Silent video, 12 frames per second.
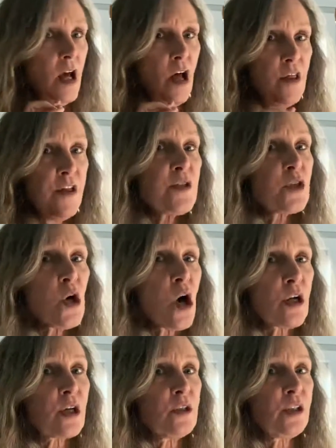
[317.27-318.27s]
This
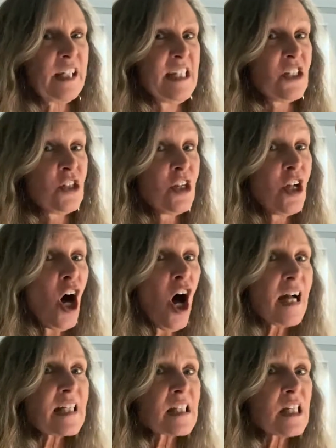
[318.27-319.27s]
article is
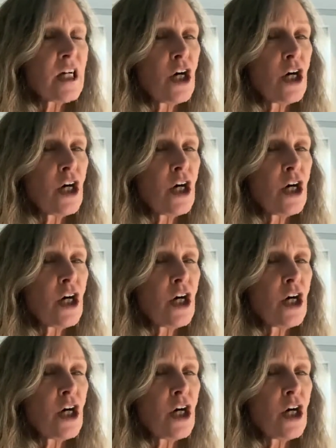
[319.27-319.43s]
not